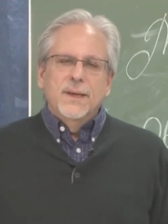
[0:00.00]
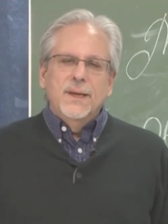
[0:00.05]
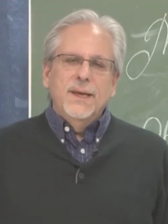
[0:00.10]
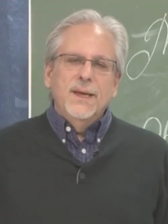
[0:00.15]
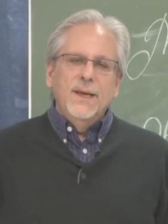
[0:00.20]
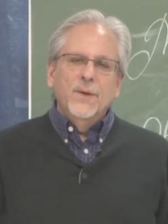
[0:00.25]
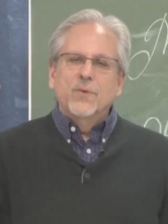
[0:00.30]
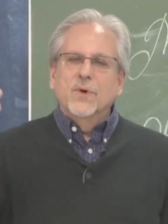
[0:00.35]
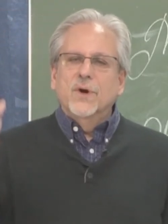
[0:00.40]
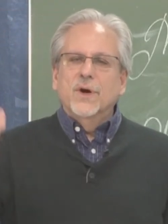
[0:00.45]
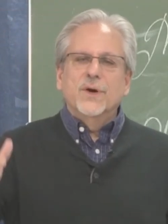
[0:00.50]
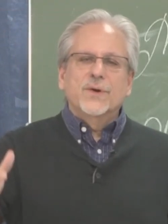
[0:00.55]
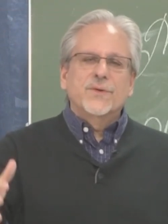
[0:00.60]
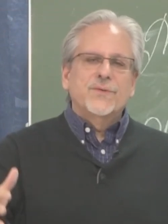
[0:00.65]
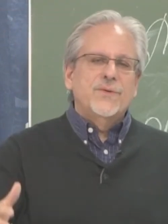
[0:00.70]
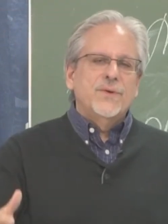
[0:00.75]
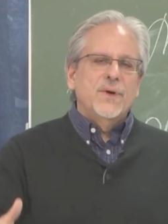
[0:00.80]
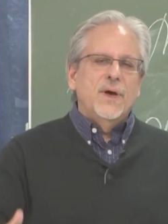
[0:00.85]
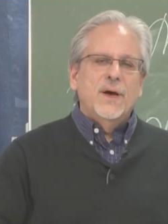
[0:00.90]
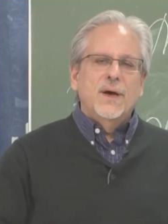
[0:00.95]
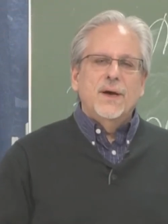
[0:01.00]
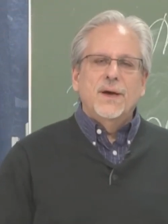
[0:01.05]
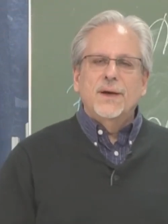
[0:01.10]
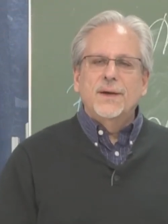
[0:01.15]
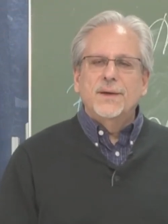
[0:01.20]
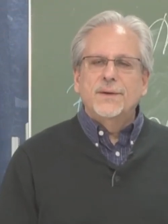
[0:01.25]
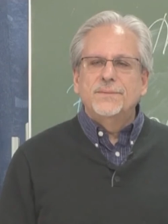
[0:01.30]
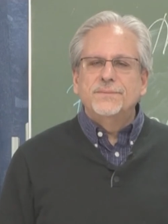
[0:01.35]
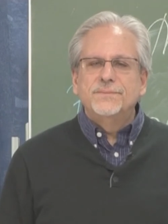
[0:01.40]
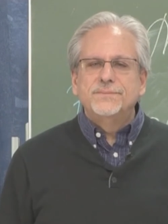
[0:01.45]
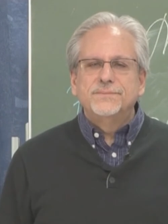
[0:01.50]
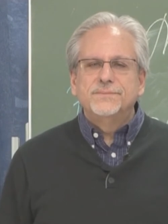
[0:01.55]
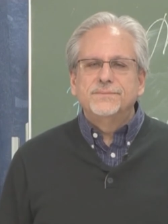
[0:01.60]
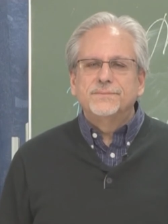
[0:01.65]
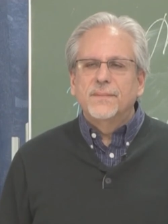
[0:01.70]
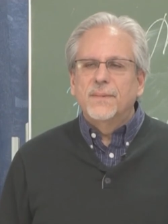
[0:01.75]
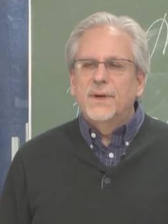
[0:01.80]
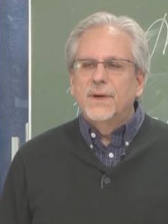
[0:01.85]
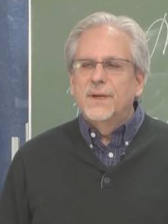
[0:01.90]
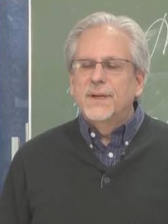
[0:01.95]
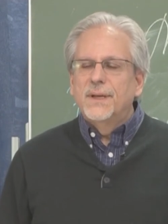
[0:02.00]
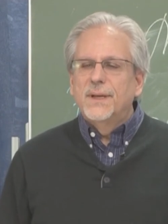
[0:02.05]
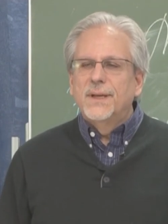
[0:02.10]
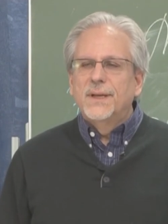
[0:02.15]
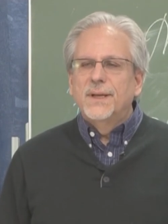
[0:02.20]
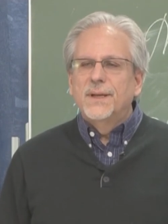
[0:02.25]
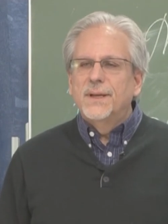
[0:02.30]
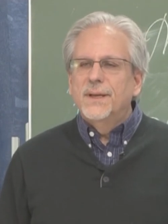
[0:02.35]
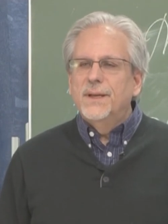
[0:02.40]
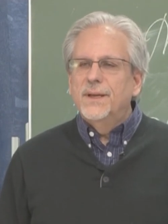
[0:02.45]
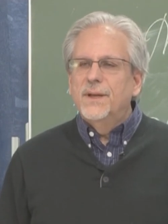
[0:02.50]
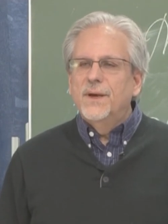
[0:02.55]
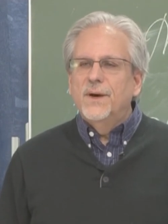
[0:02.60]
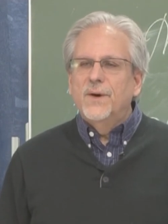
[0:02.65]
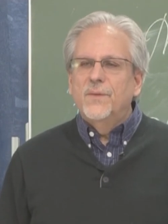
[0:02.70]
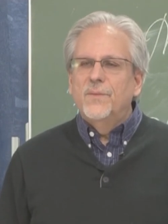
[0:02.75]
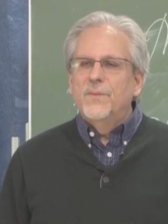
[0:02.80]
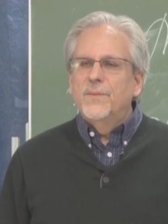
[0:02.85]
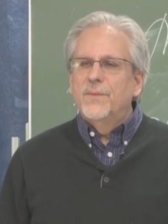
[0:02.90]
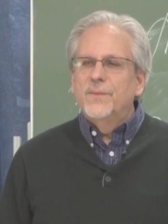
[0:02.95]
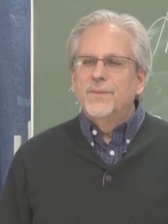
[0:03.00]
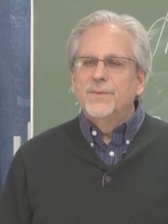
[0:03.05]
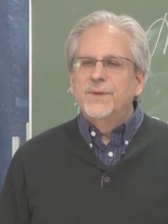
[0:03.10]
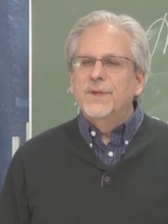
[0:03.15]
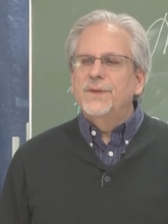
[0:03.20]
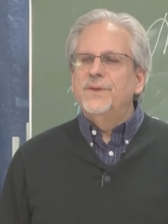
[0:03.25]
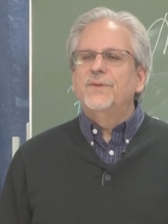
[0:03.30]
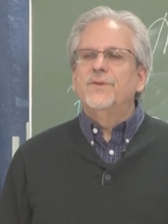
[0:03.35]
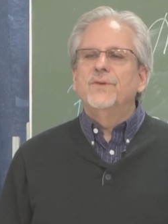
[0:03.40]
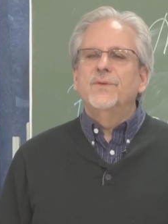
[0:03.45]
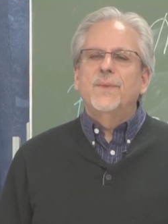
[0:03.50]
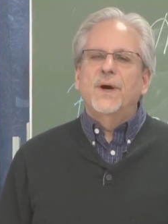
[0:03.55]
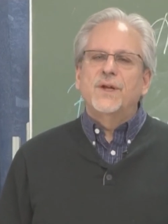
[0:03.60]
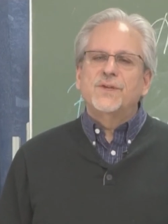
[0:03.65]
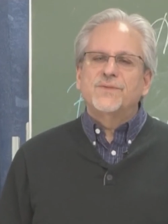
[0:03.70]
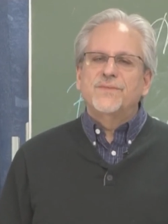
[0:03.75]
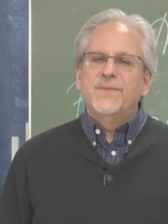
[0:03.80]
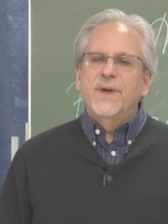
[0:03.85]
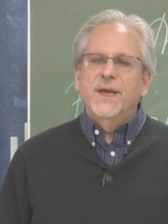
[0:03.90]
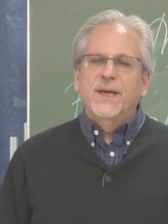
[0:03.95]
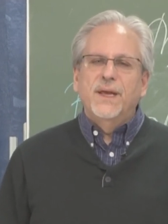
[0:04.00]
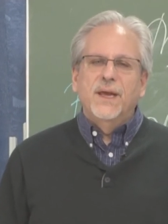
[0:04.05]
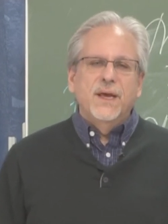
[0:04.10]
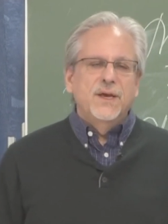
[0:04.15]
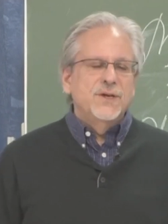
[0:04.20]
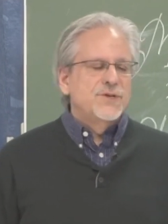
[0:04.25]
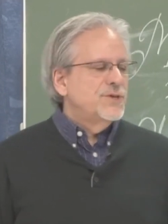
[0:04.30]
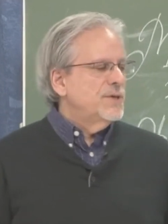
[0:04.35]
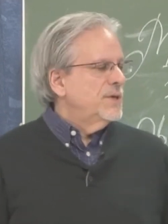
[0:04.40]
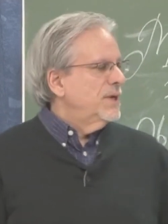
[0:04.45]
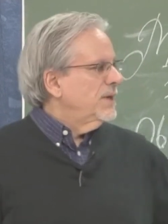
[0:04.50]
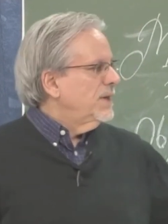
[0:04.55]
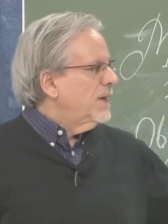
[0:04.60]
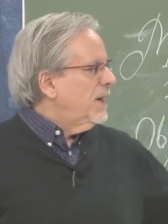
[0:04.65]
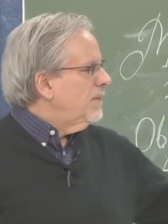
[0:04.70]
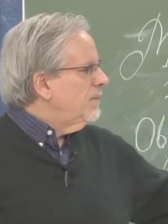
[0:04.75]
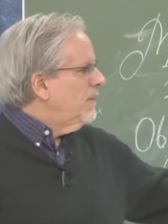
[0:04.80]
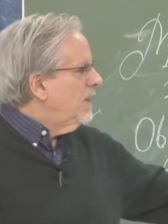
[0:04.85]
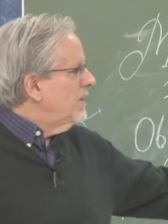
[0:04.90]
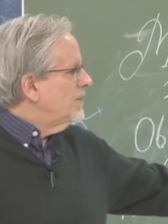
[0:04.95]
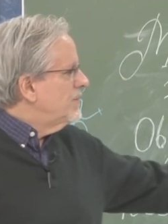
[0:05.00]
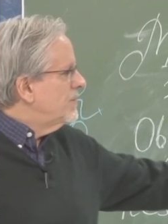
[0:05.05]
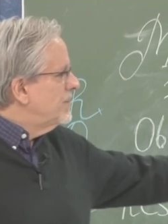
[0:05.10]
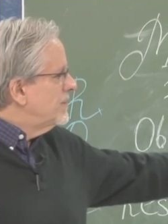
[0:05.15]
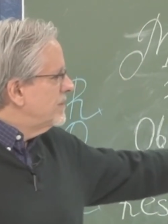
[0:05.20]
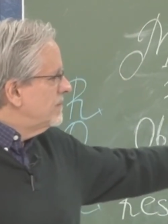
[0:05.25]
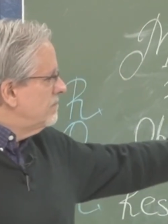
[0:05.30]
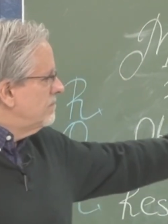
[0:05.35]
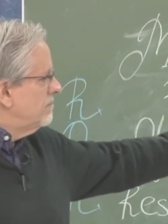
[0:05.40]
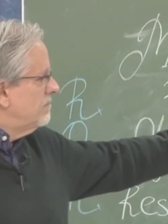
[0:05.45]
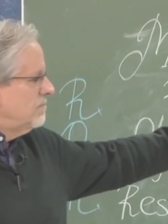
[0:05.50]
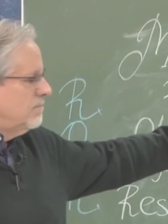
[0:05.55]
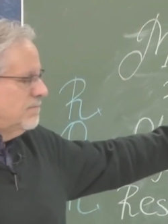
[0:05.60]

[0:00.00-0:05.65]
he worked, uh, you know, didn't do much vacationing, not much